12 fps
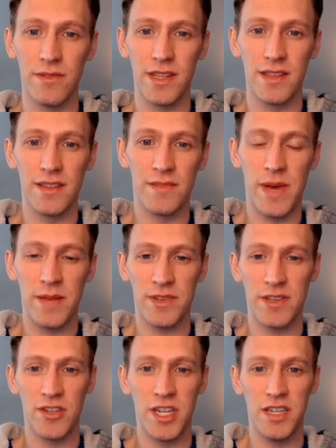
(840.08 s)
think this map's
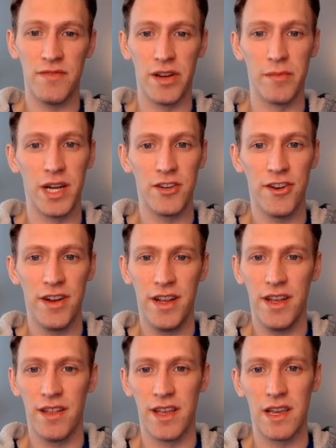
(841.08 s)
going to change very much.
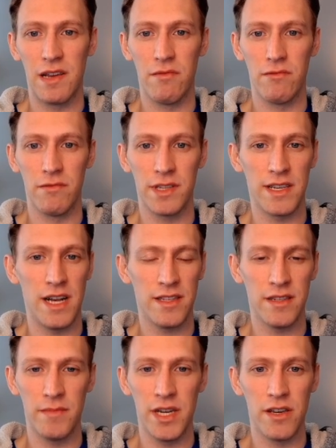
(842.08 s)
Like
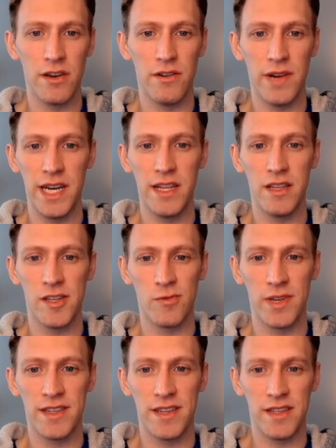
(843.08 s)
Wisconsin might go, any of these
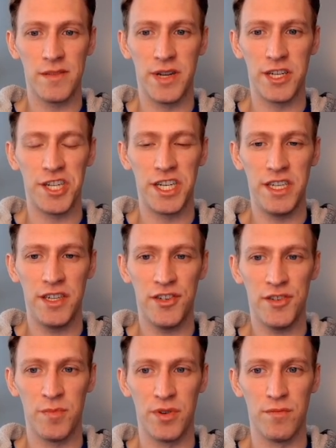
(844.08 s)
swing states might
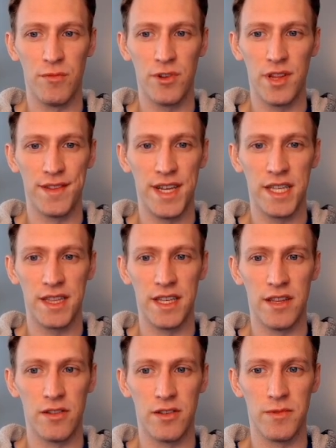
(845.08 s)
change, but more than likely
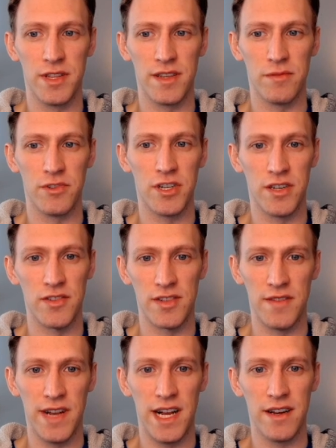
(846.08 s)
the only ones that will change is
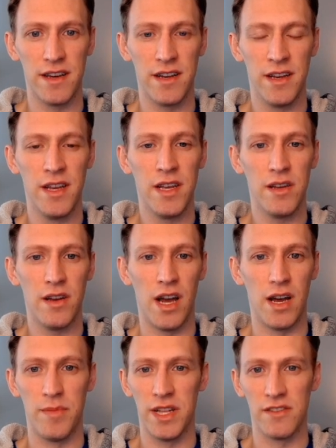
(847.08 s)
Nevada.
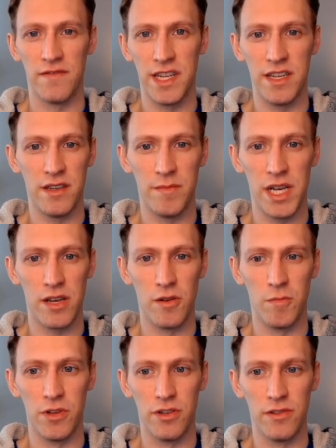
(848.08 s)
Pennsylvania might
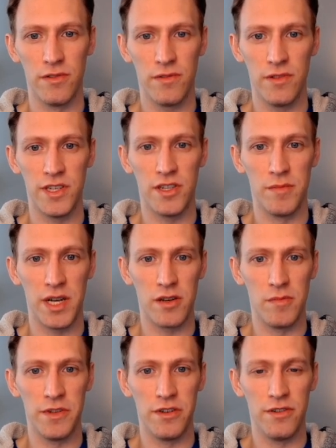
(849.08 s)
go blue. These 2 might
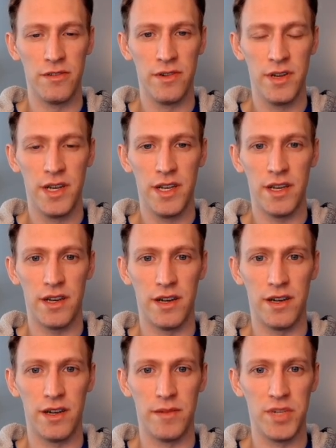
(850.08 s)
go blue.
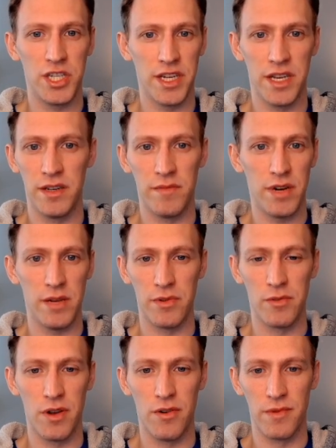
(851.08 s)
Michigan probably
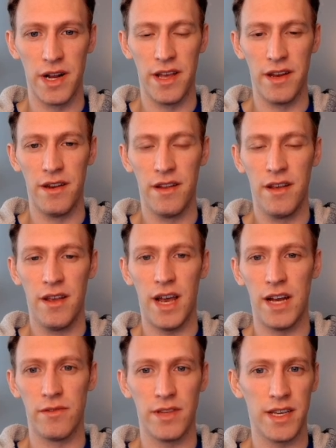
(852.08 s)
will go red.
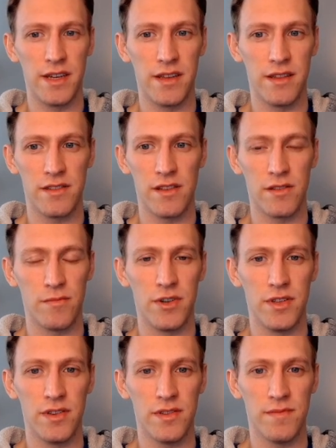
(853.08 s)
I don't think any of the southern
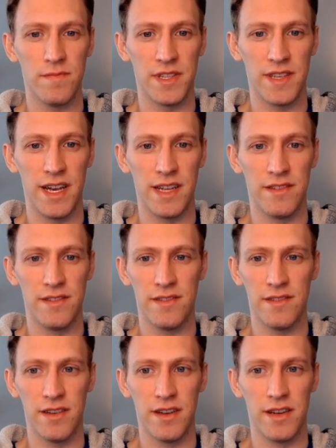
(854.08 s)
ones
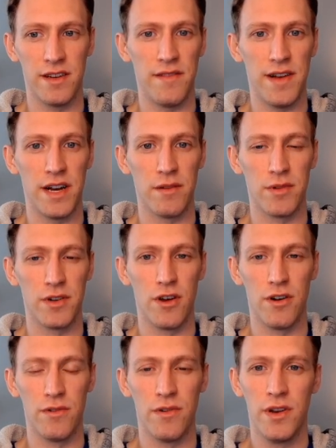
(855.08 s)
besides Nevada would
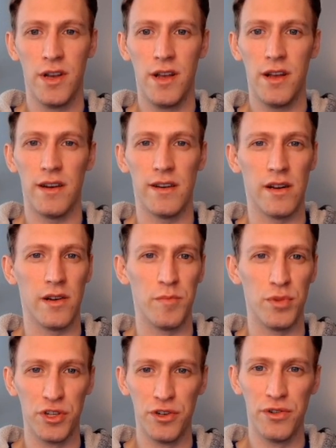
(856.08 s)
go
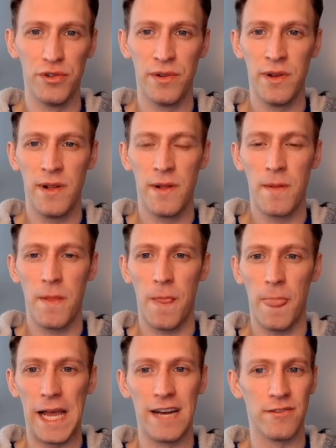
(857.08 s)
blue.
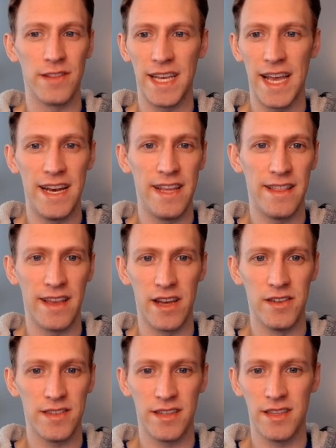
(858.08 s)
I don't think anything
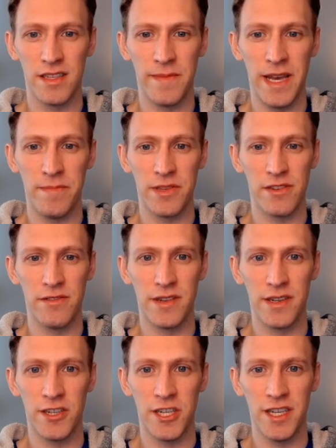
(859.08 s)
else on this map is
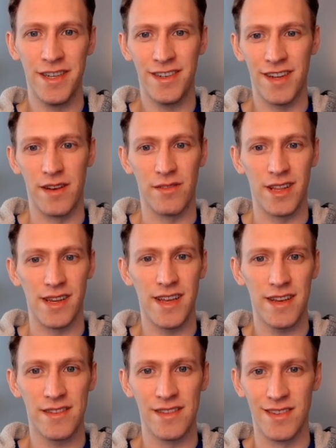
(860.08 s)
going to change. I don't think
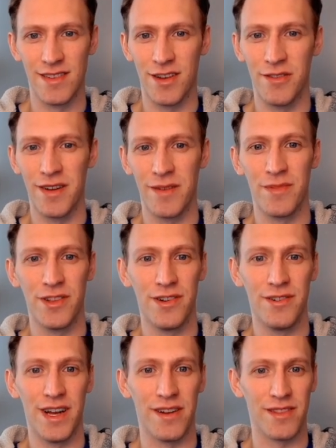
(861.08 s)
Texas is going
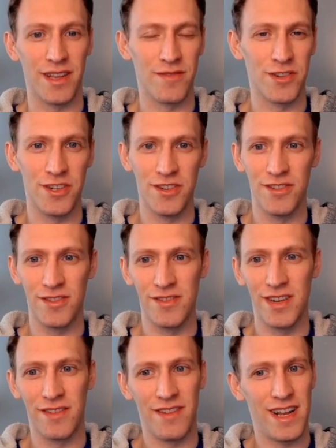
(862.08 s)
blue. I don't think Virginia is
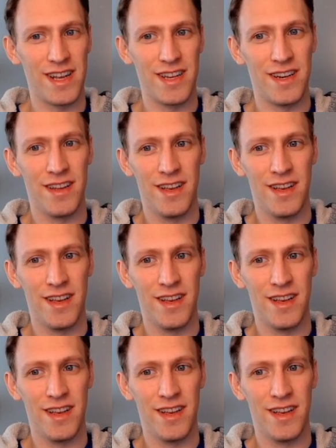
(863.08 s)
going red.